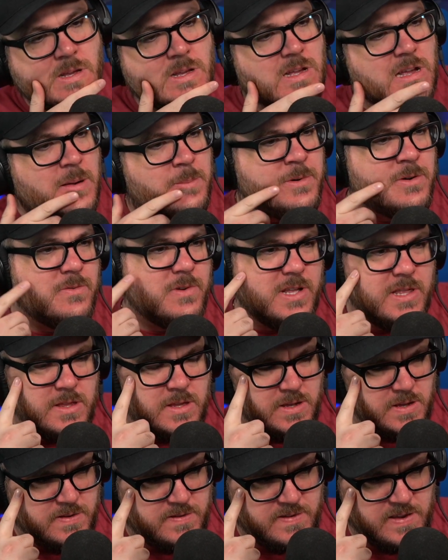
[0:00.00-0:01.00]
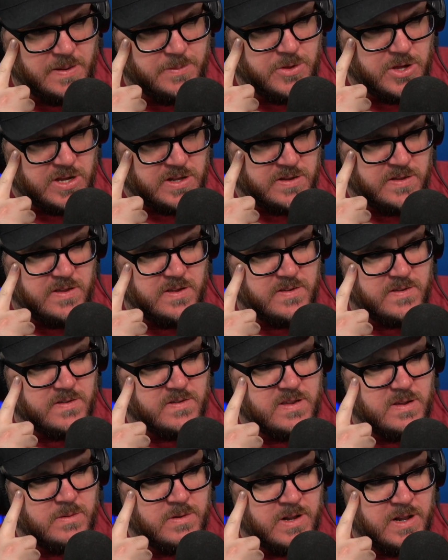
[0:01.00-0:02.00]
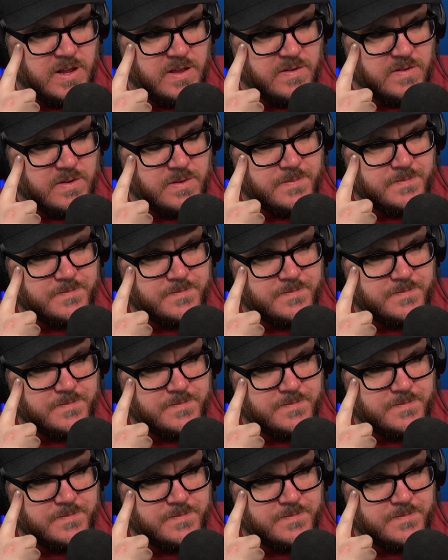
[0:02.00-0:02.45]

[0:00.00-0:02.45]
I'm going to read the subject of this and see what it is.